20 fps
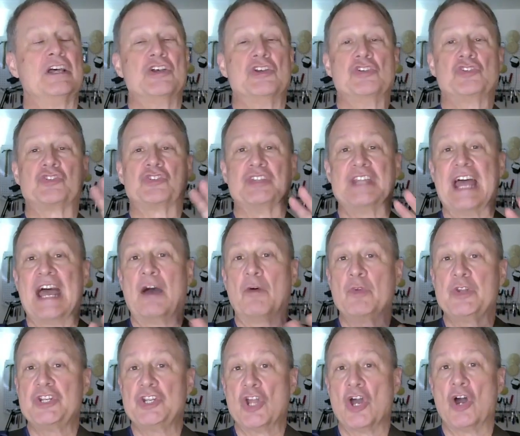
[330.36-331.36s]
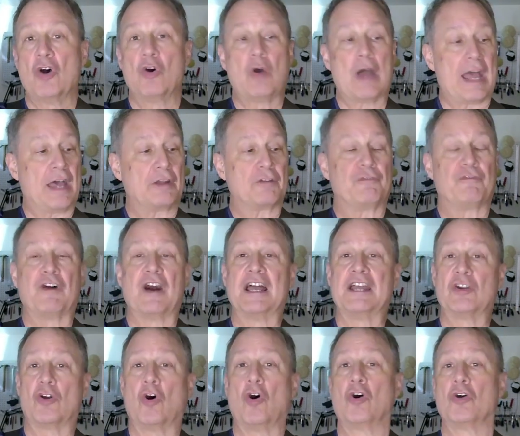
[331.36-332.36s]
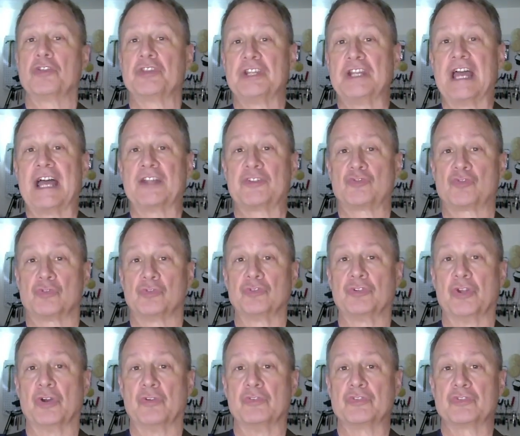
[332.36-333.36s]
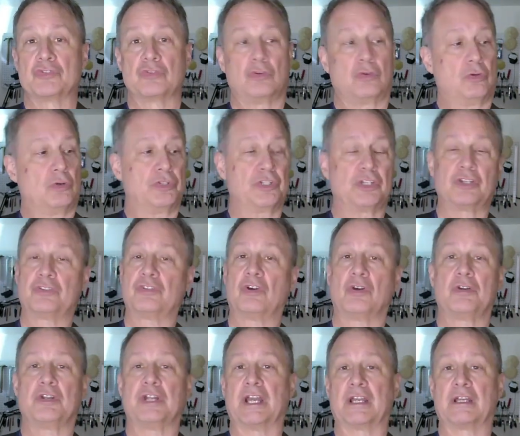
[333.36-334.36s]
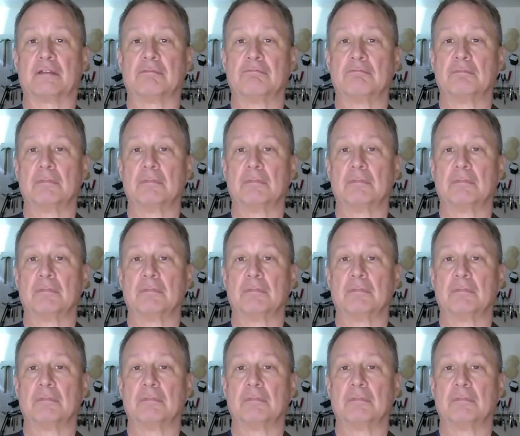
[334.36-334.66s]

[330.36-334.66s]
So now we know how to find all the natural notes on the guitar neck.